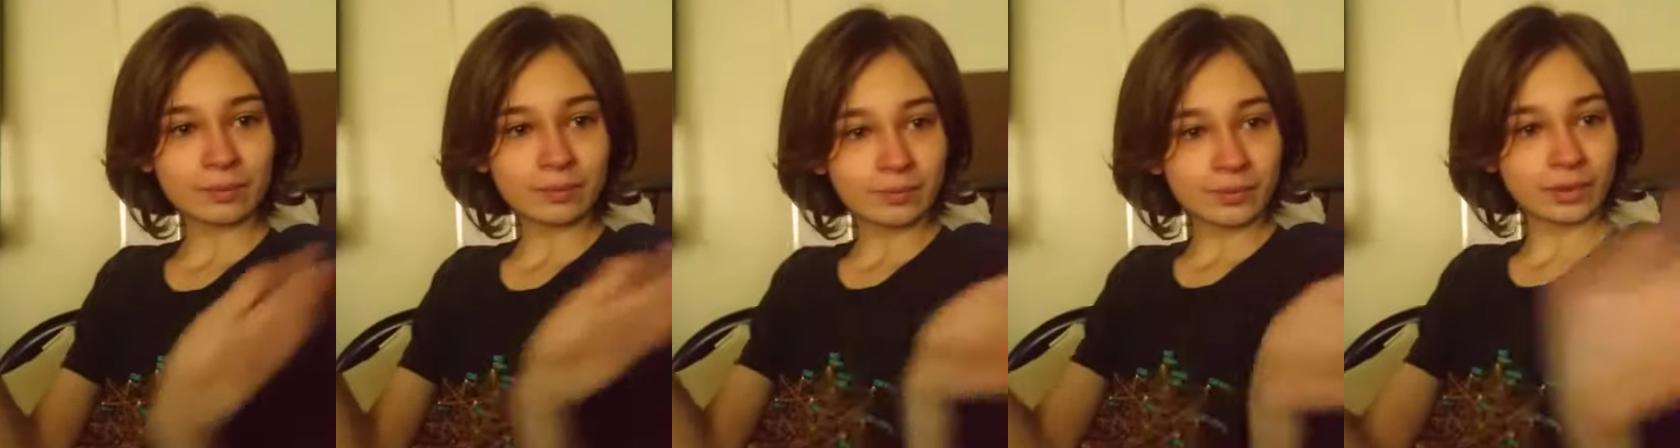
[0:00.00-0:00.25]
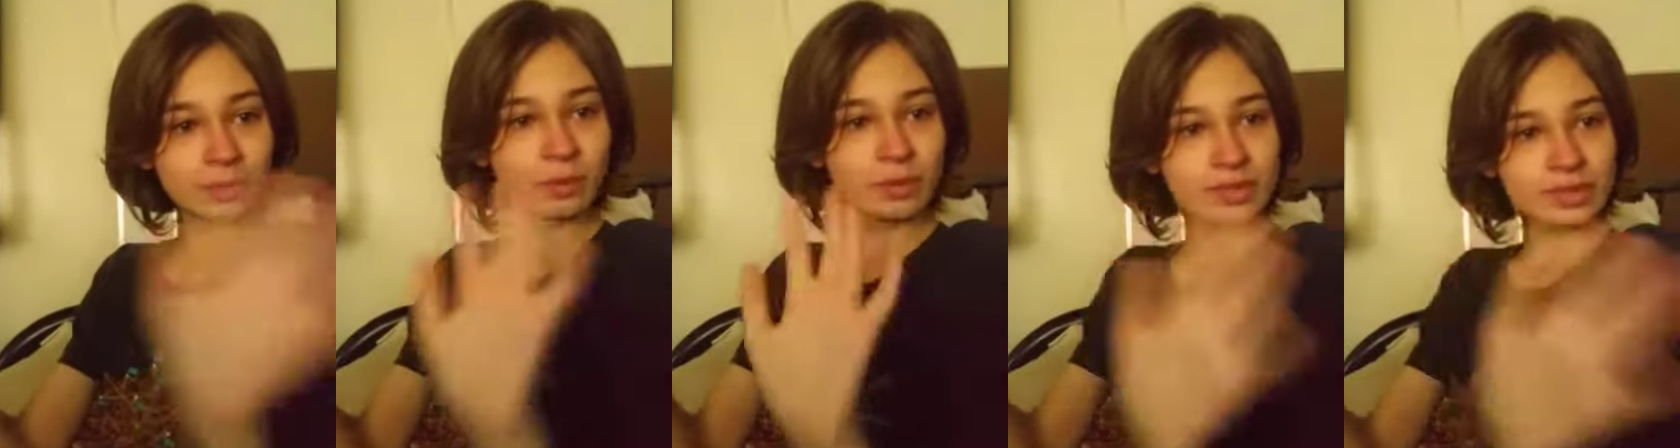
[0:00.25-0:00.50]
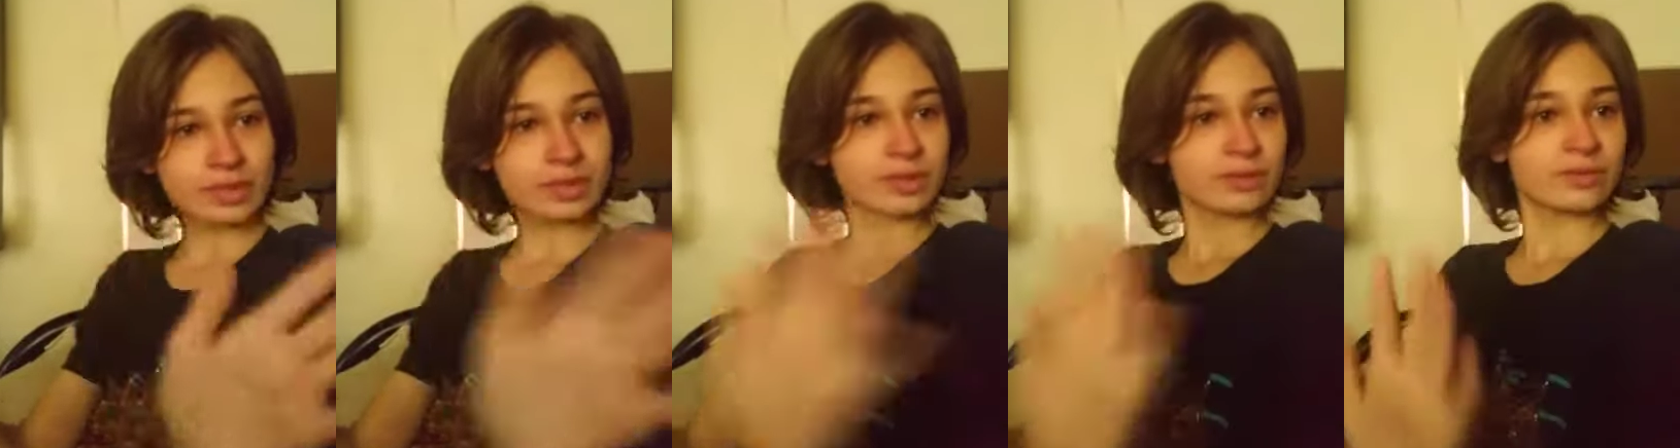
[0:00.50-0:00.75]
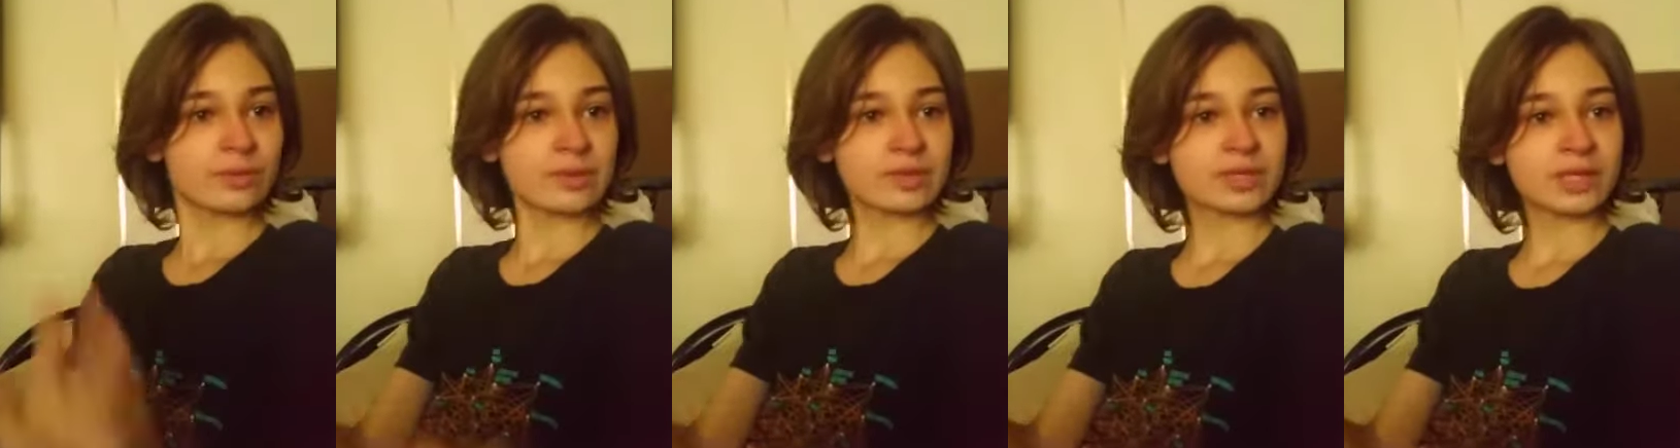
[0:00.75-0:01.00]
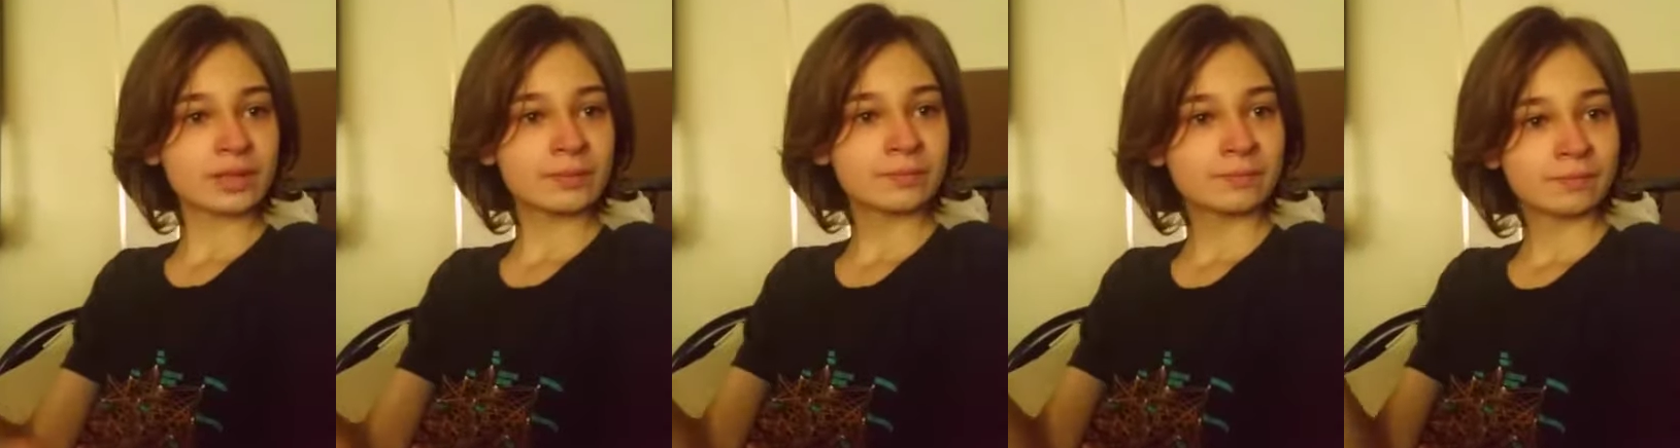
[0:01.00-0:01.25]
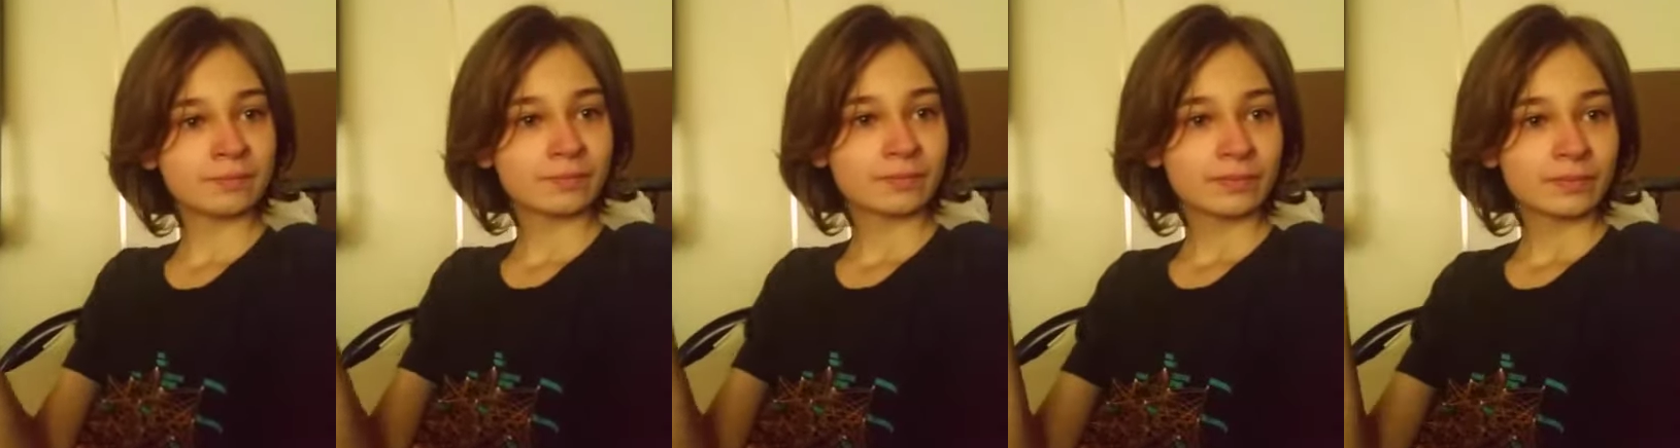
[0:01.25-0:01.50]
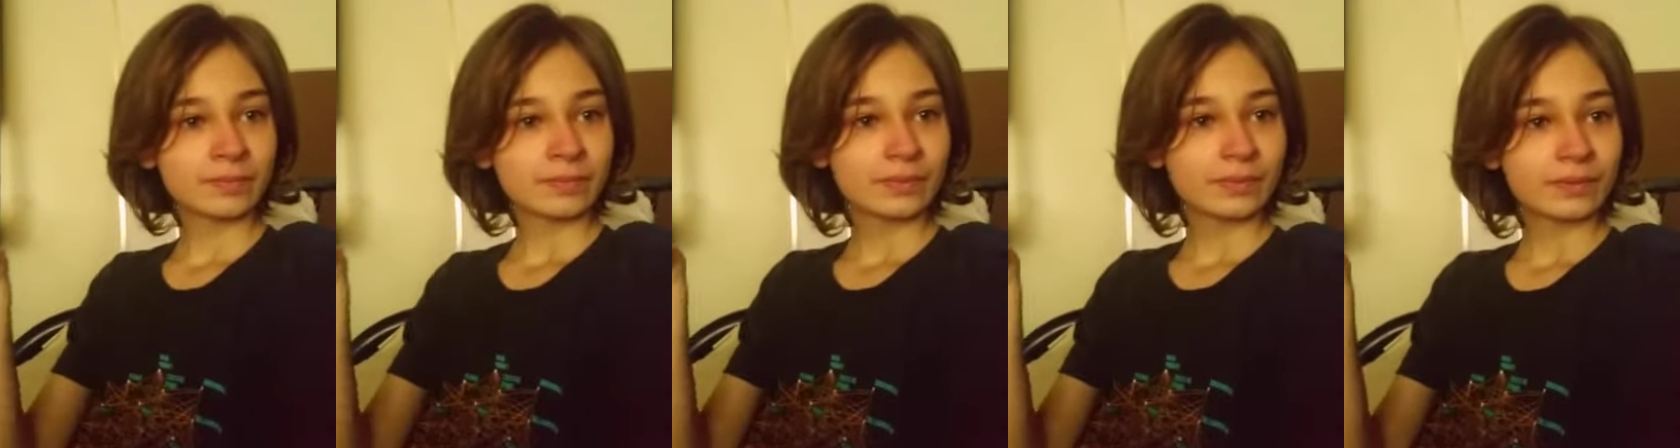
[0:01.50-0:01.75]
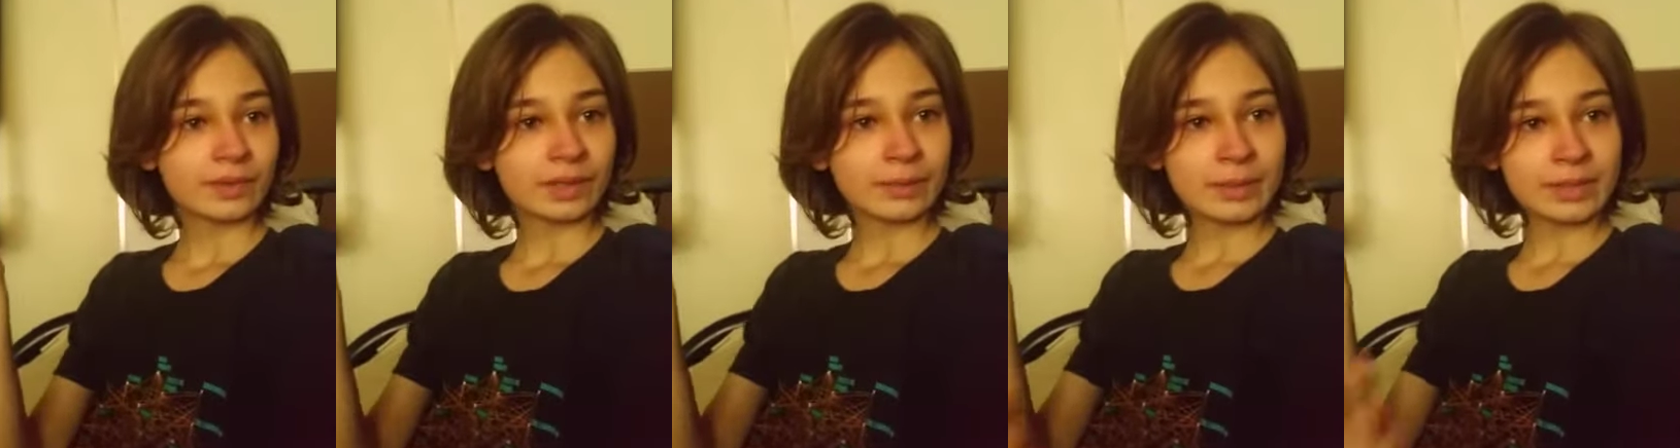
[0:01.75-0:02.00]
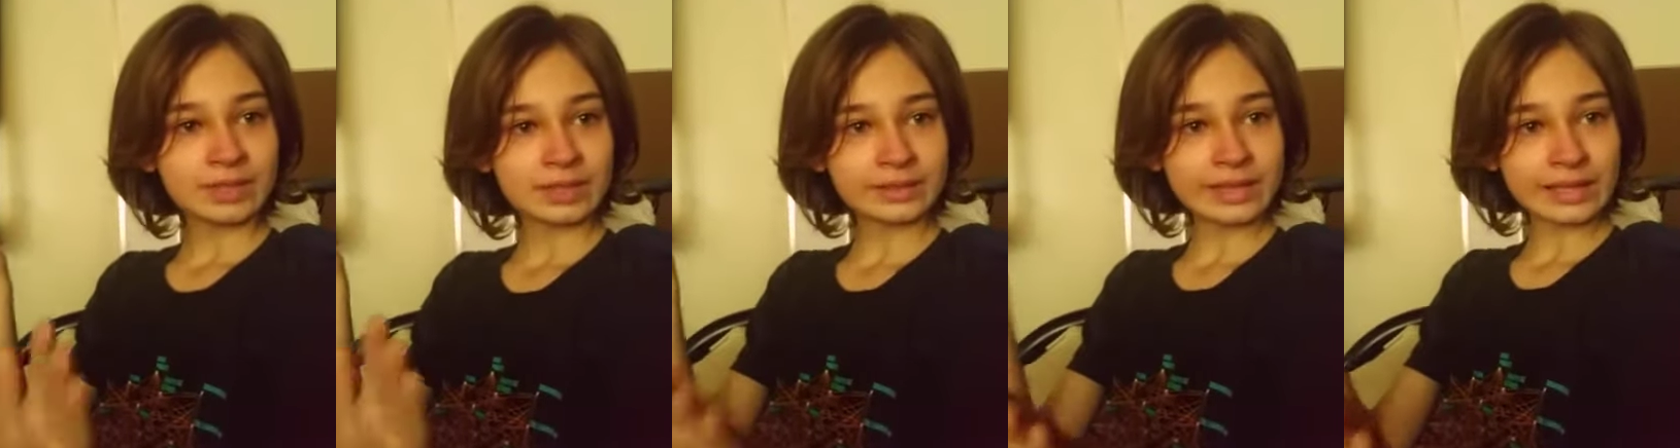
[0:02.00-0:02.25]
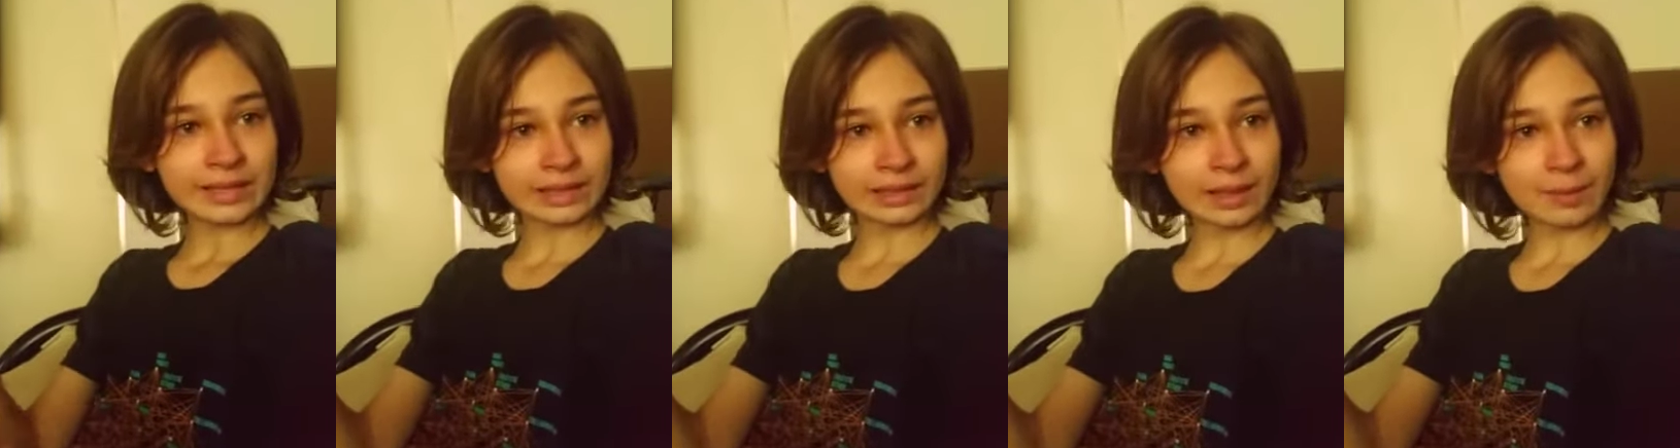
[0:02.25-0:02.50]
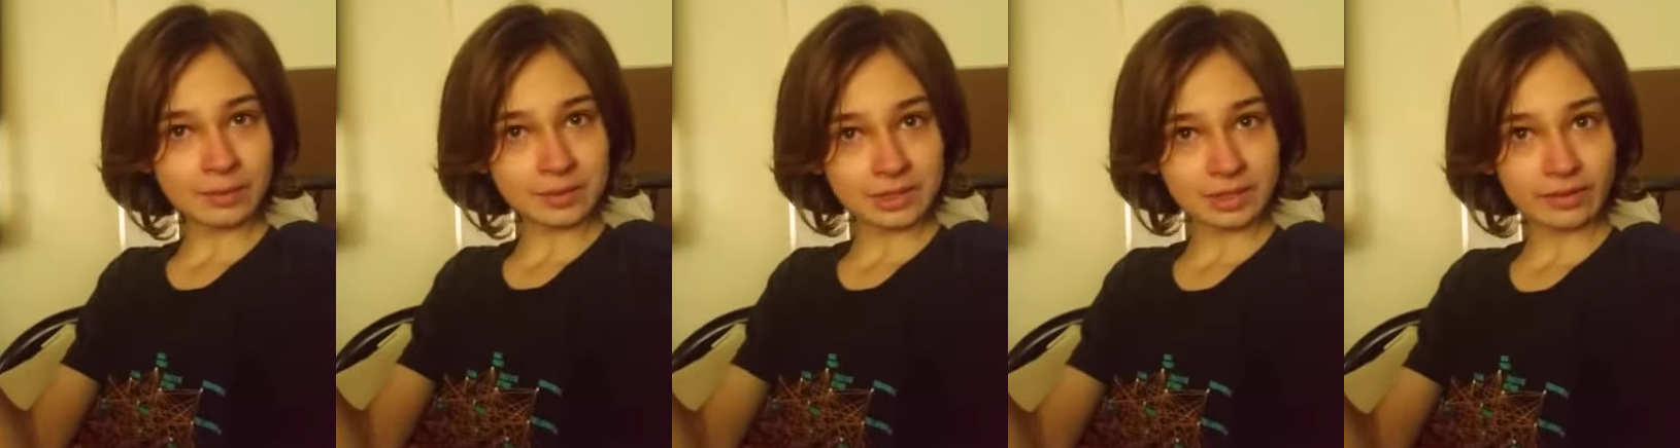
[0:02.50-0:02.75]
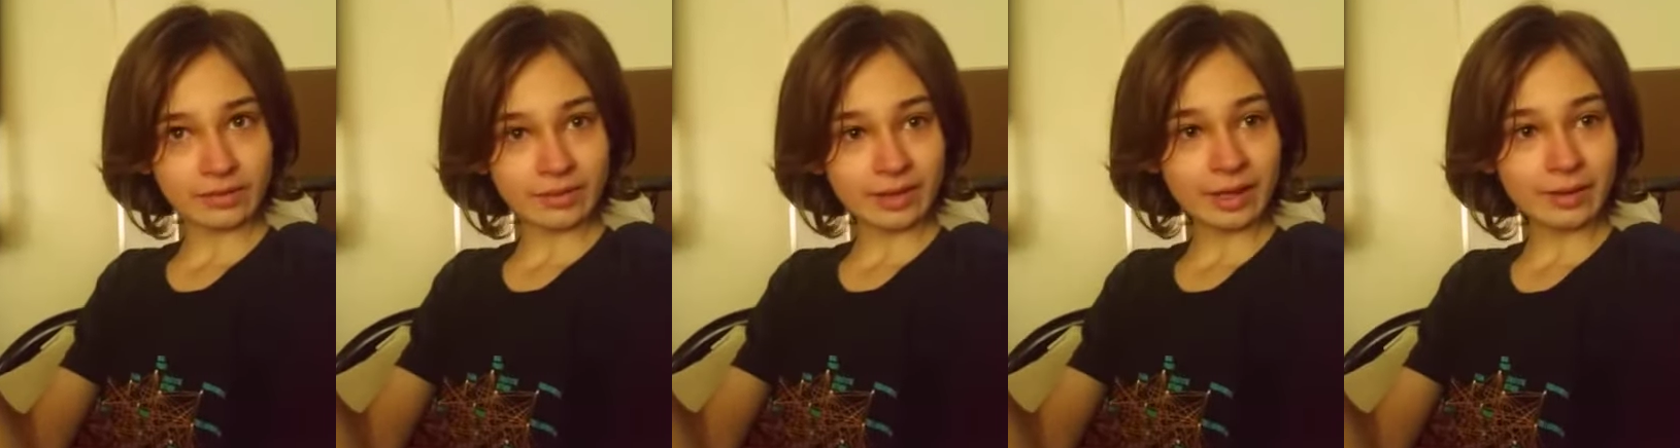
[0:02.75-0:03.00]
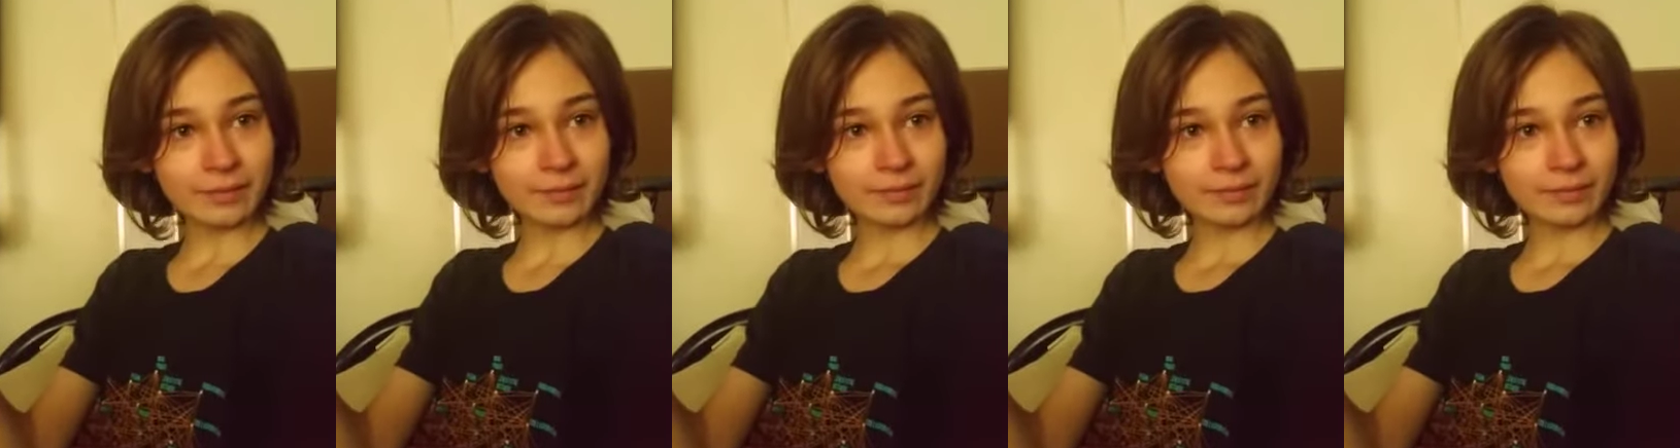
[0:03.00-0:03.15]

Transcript: noise is from outside. It makes the exact opposite of that,